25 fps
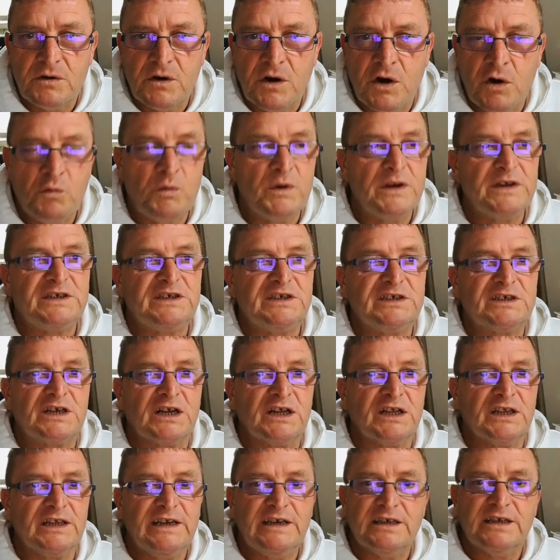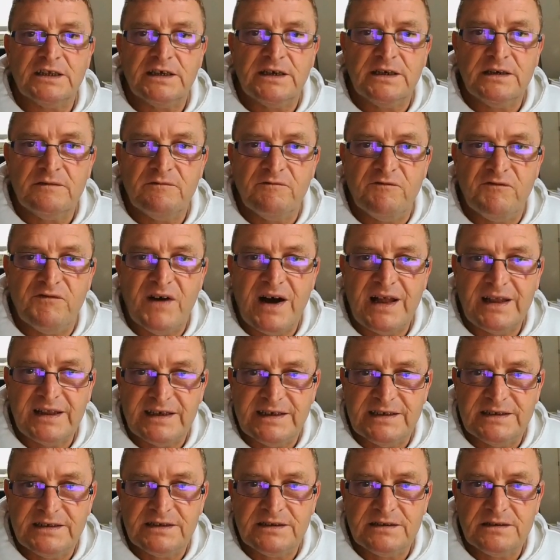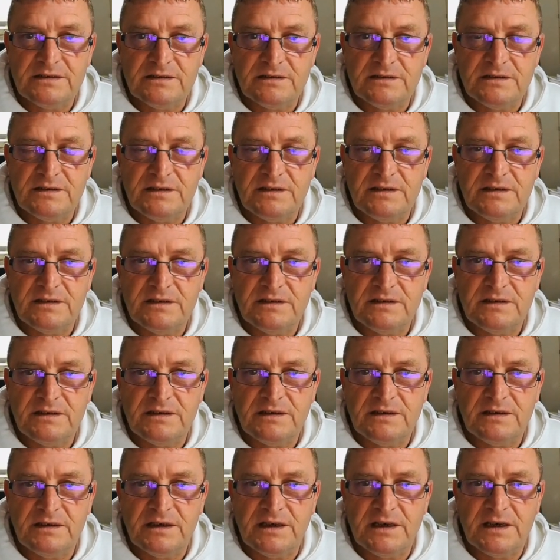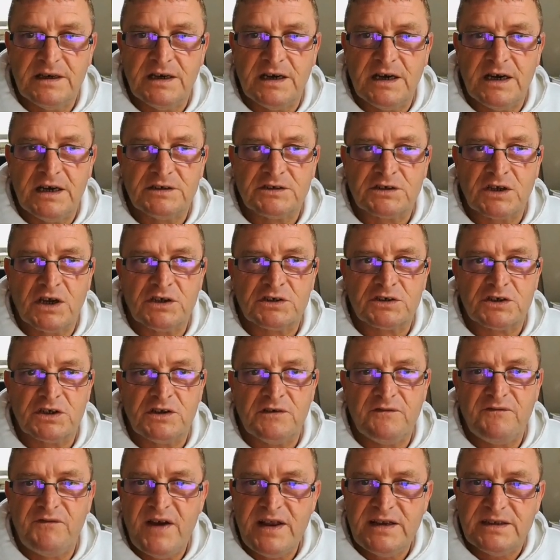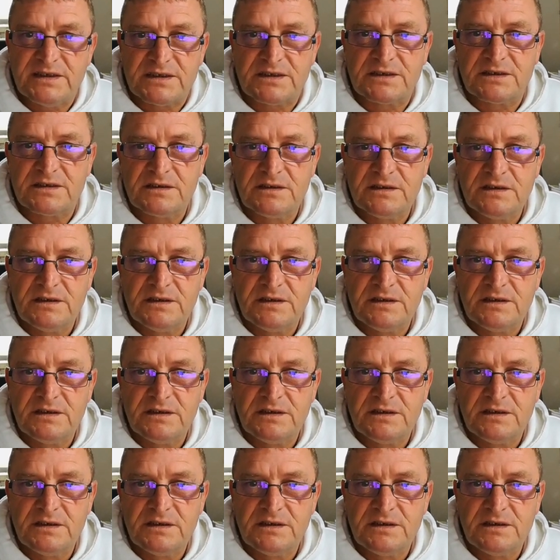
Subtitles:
which is clearly valid as an offence.